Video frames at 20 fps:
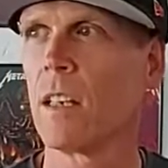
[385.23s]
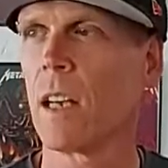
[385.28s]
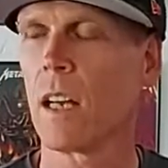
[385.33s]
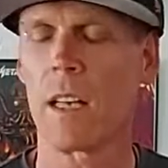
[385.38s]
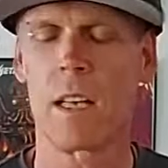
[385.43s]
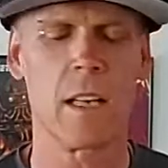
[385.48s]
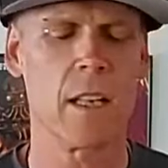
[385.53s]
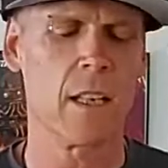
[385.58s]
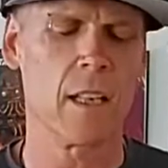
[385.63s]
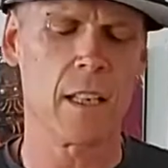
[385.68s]

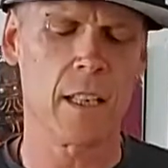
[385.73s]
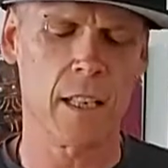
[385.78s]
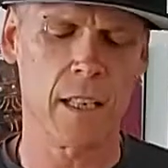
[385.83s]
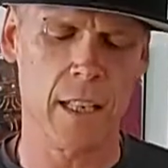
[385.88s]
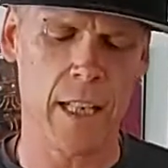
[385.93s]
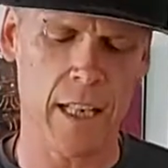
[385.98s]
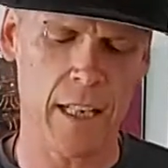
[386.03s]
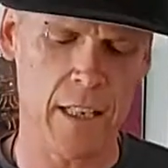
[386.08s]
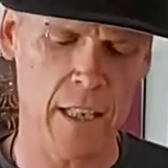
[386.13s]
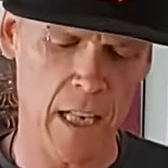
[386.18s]

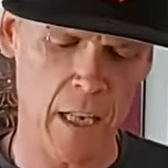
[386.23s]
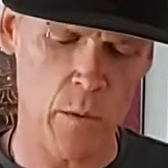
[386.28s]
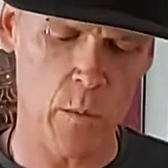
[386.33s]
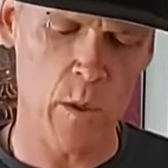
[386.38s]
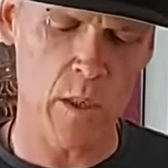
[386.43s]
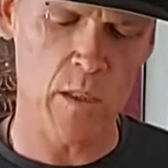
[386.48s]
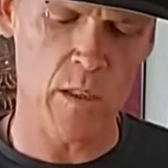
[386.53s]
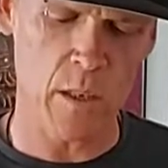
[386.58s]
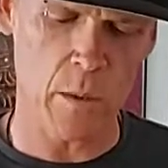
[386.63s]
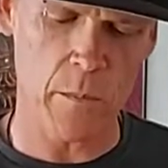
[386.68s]
At Night
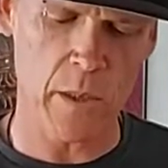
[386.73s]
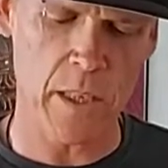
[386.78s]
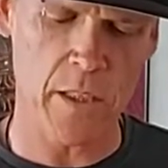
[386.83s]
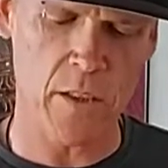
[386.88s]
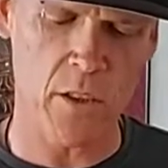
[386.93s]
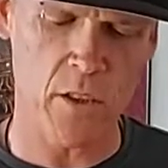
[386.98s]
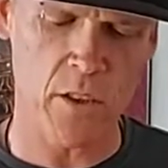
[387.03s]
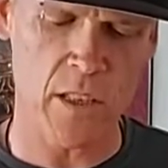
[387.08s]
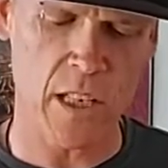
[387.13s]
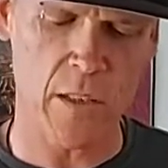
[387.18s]
When Something
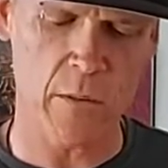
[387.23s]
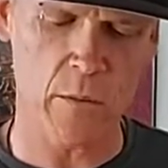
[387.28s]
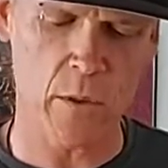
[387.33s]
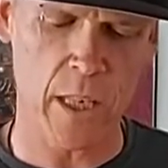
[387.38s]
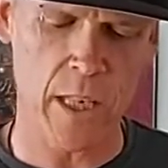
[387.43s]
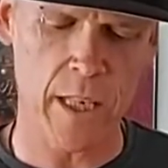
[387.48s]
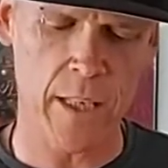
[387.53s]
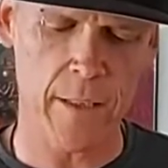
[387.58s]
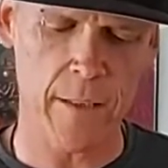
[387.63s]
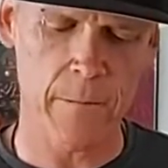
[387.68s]
Just Ain't
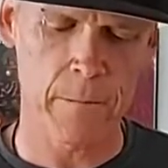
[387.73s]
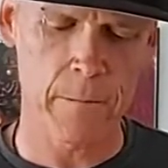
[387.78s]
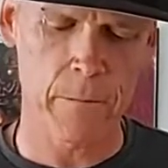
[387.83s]
Right.